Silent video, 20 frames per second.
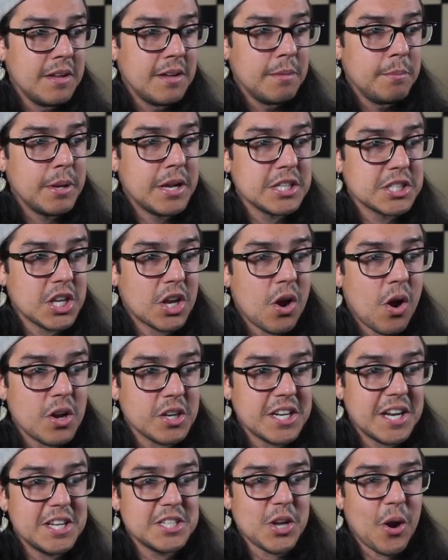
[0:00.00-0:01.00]
because the
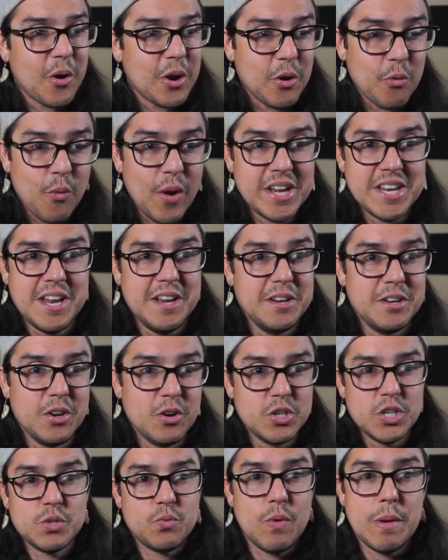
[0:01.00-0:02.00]
content is already written. You're
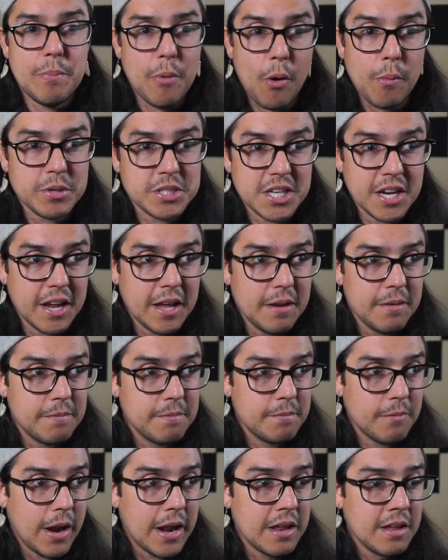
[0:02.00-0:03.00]
just repurposing it,
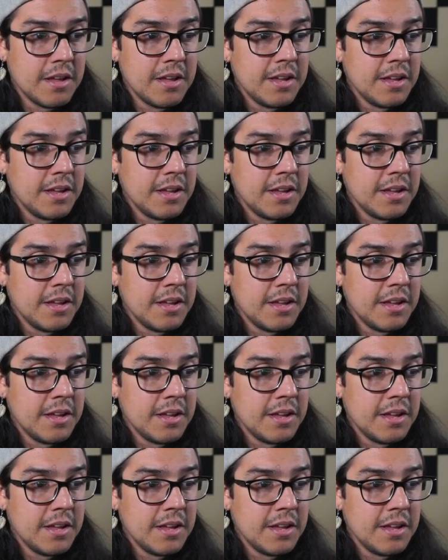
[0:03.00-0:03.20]
right?